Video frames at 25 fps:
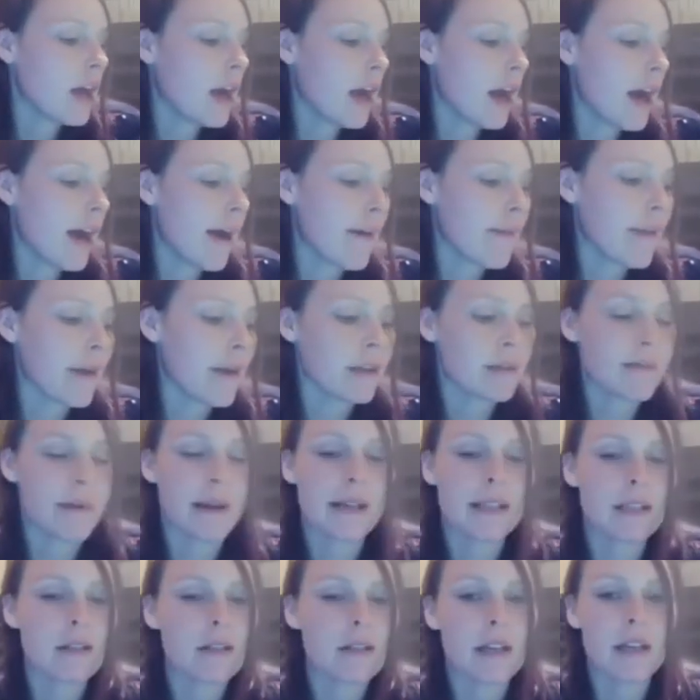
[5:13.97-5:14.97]
That was
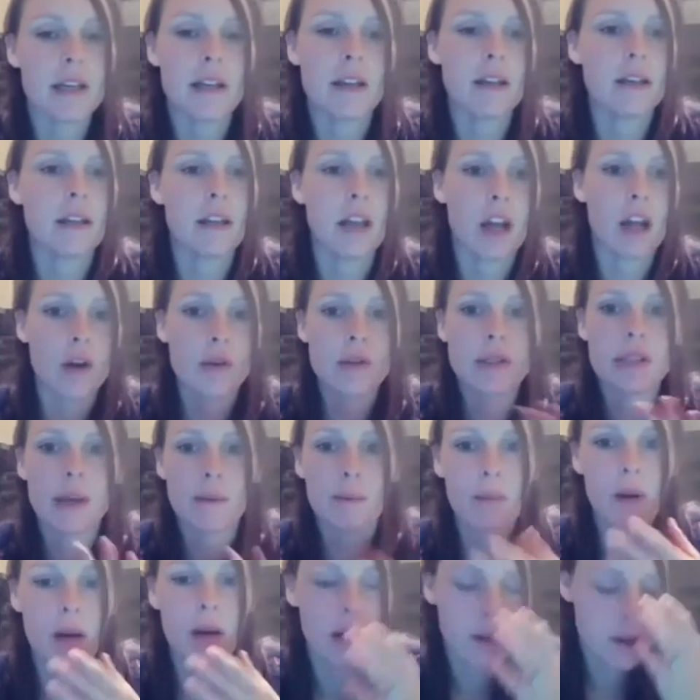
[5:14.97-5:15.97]
basically,
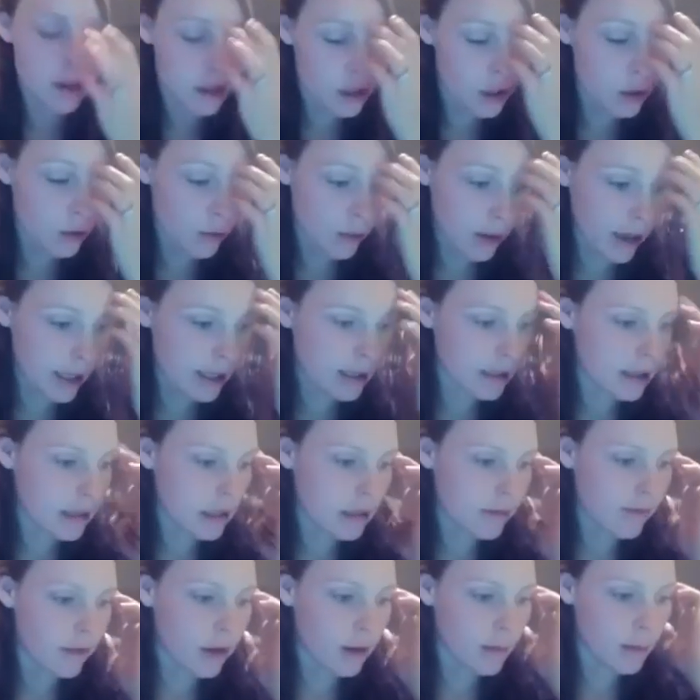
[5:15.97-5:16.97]
separating the two
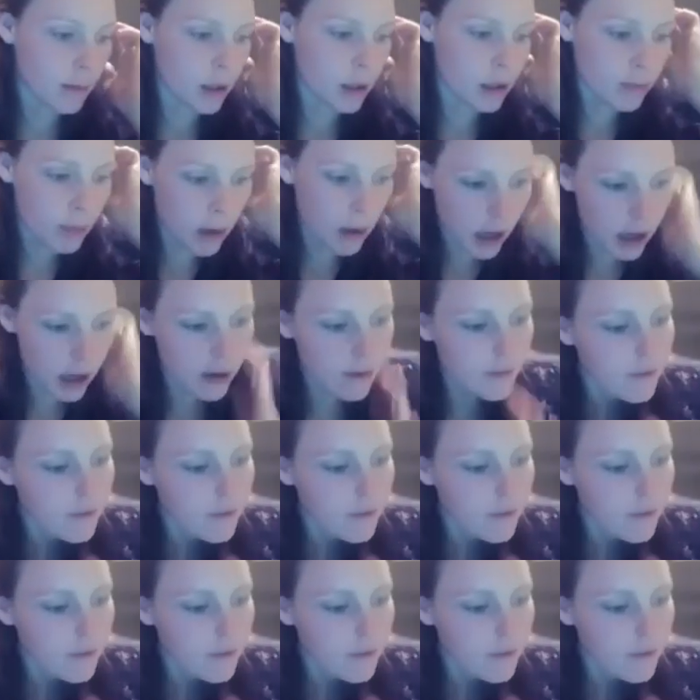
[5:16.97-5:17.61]
races for the most part.